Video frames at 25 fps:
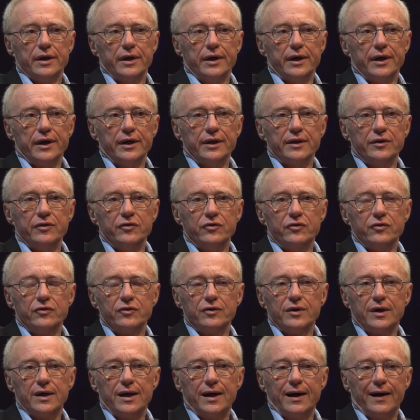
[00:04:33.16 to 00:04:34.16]
and
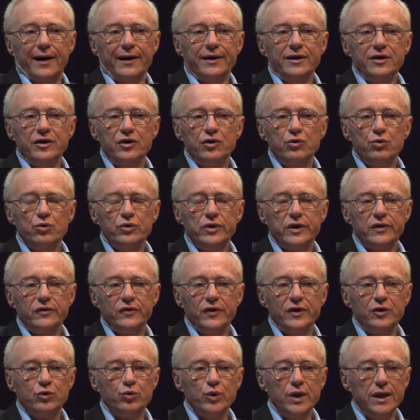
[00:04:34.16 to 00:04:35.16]
I knew that
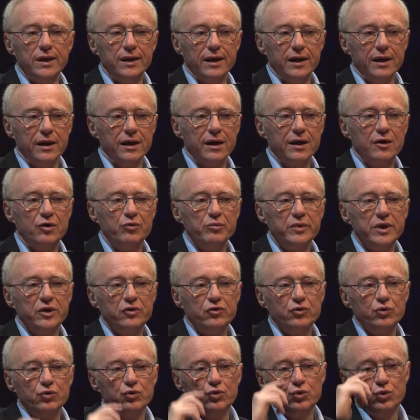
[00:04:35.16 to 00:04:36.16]
it will allow me
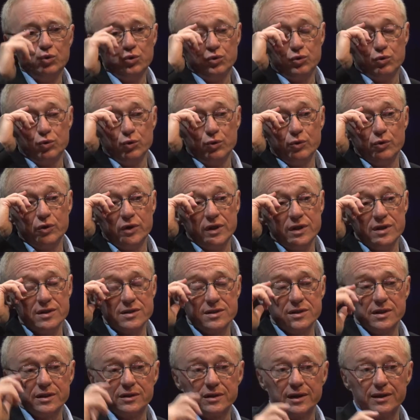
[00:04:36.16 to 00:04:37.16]
to do two
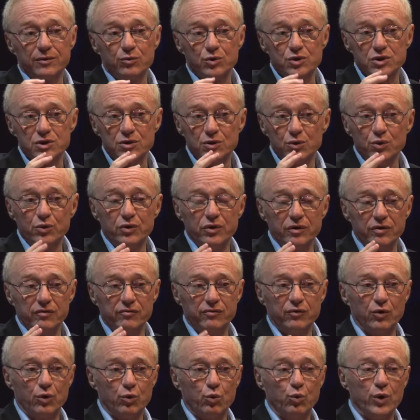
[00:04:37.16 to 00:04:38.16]
things that I was looking
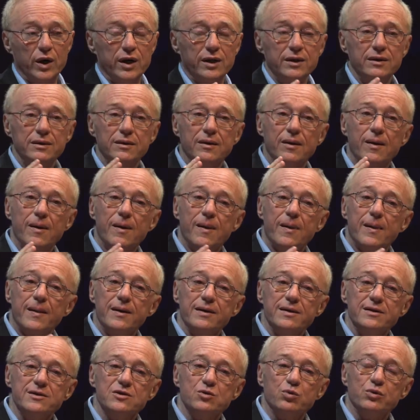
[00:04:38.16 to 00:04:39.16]
for. One
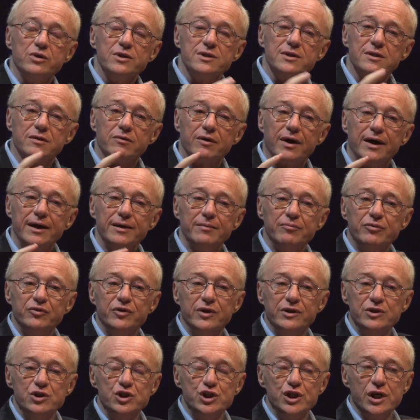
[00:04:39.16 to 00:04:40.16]
is to describe
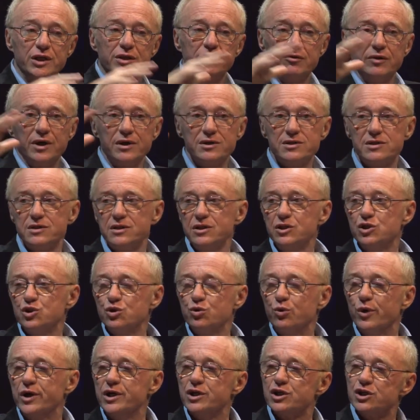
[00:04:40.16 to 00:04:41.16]
the general
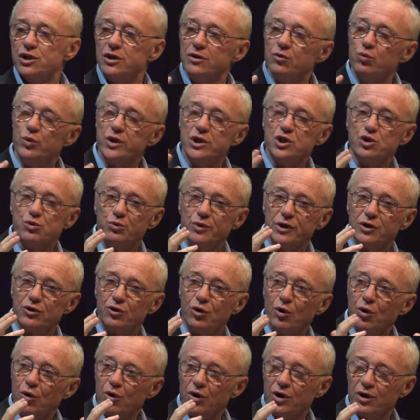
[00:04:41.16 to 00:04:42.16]
situation, which we
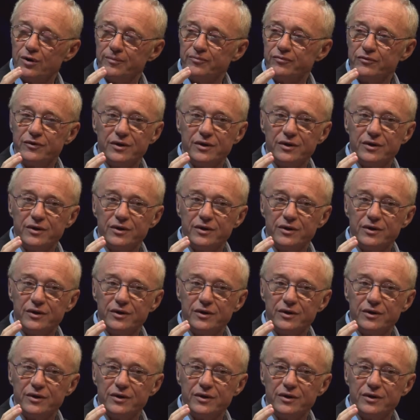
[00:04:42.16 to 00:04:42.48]
call